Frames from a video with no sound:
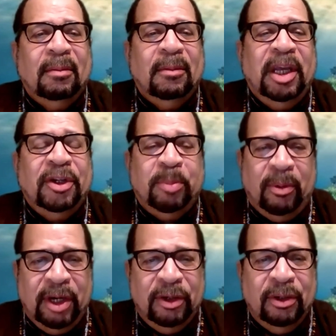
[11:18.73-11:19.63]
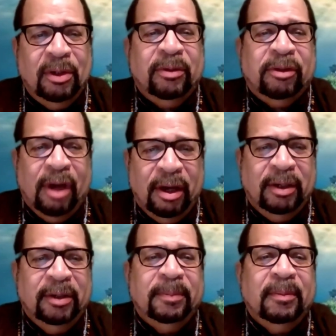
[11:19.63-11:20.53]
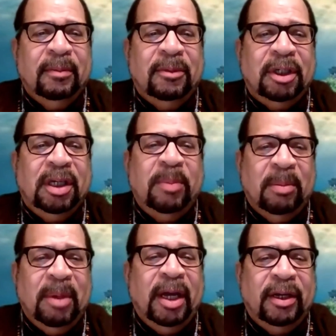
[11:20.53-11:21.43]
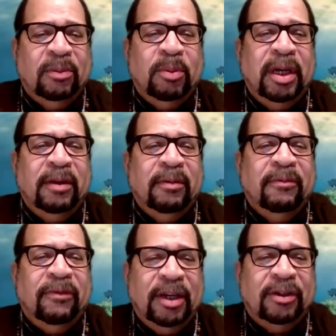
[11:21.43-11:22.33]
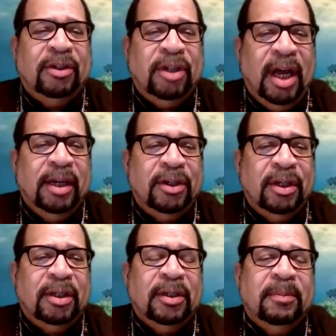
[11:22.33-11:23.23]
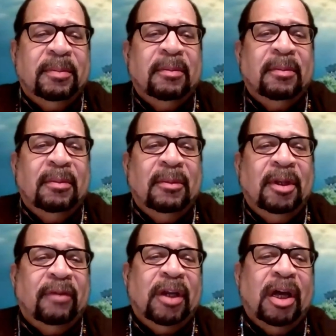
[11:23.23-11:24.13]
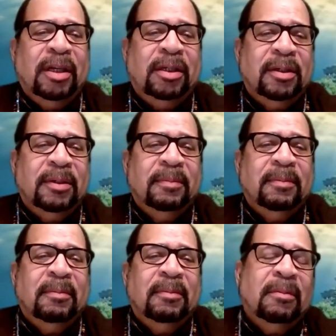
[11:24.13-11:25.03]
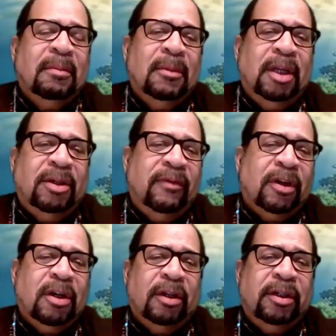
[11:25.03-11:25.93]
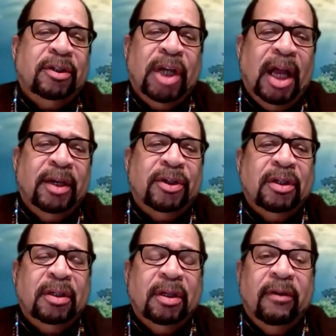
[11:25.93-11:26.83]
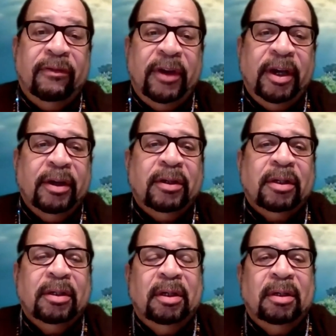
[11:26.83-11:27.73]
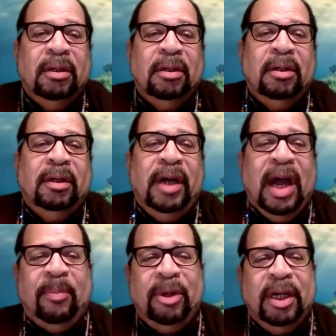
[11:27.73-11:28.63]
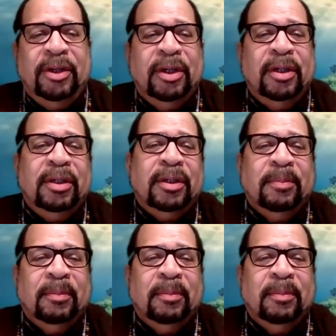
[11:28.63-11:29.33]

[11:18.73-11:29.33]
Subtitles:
inspirational thought to keep in mind as we face the challenges of loss, difficulty, challenges, fears, apprehensions,